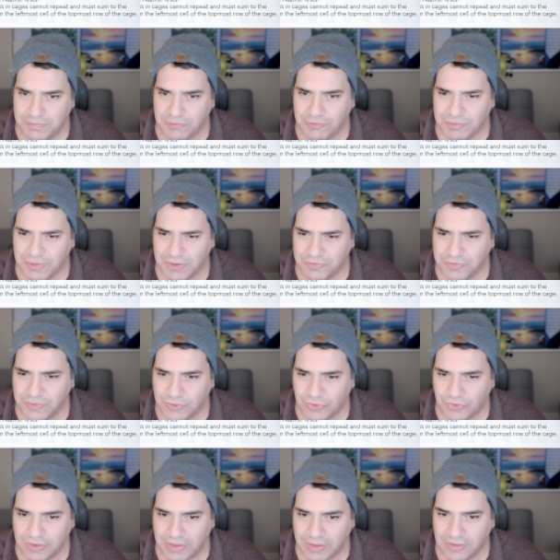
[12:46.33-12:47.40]
me with my 4s
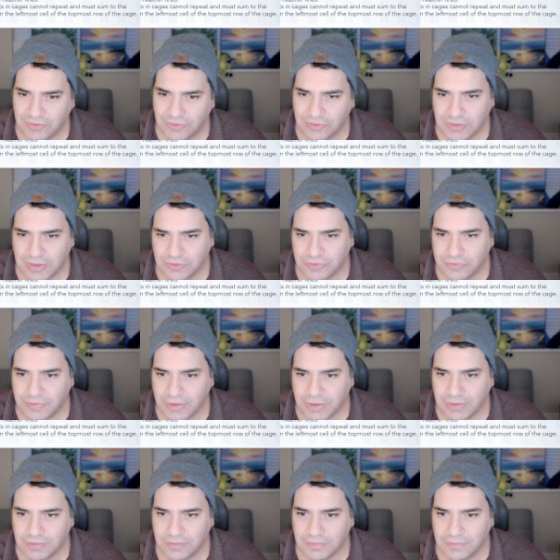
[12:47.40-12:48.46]
and 8s. That's
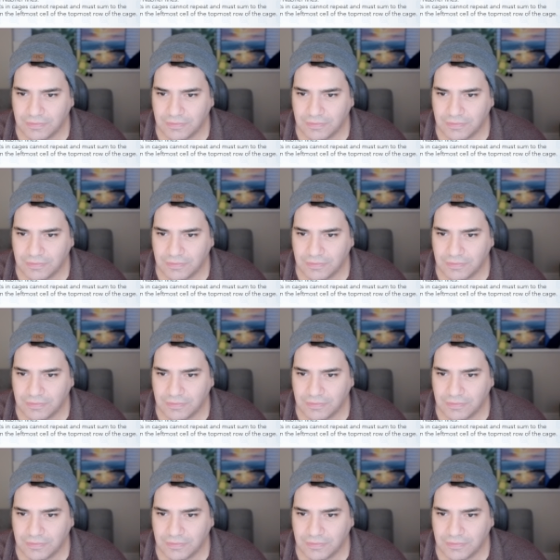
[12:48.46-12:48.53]
fine.